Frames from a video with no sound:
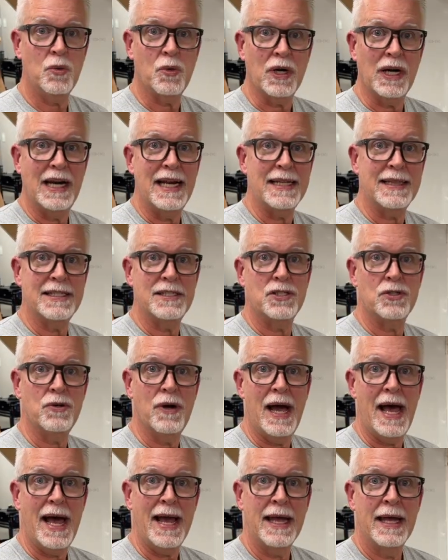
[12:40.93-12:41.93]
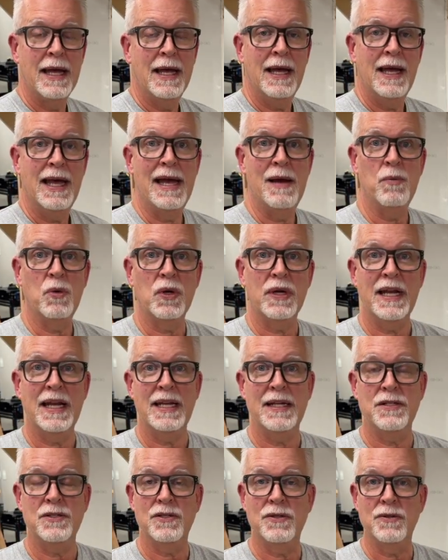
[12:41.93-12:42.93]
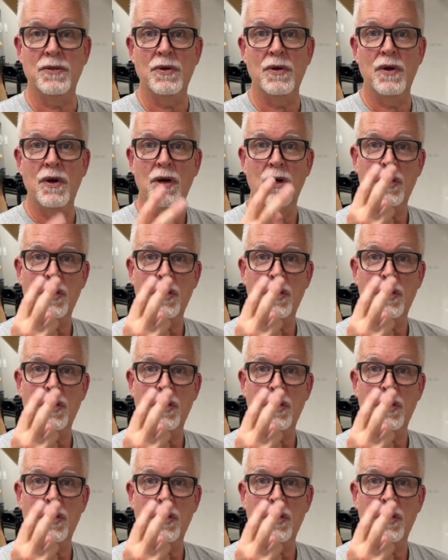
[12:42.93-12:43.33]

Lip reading: We're going to let this dry, and we'll get into